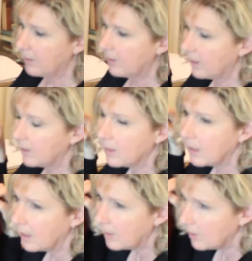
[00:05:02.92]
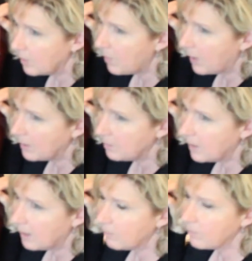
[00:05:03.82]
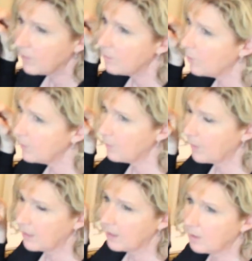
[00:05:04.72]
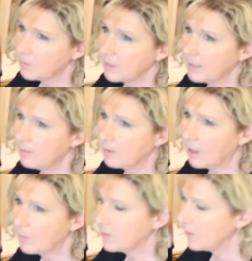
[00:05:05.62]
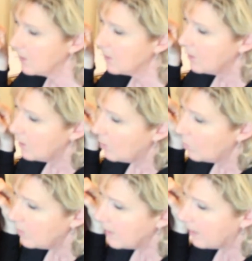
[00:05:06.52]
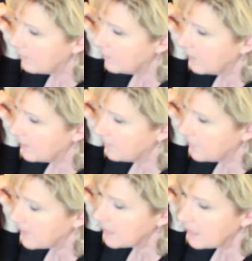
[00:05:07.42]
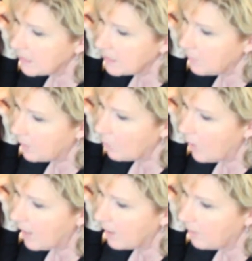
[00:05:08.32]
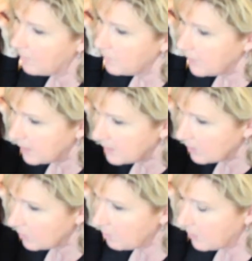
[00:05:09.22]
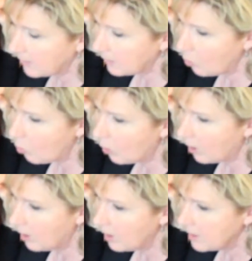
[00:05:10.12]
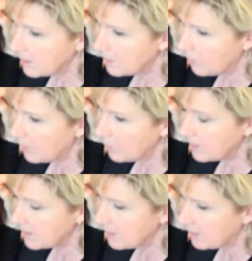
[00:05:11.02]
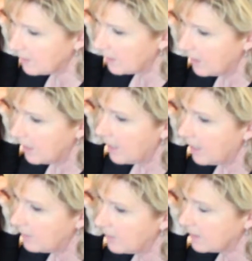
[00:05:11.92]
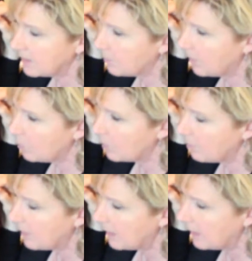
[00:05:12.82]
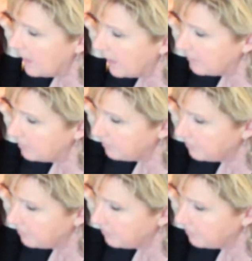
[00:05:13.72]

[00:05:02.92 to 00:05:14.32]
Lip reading: And then at the bottom of both pedal harps and lever harps, we have silk spun wire. It's a metal core spun with silk and then spun with metal again.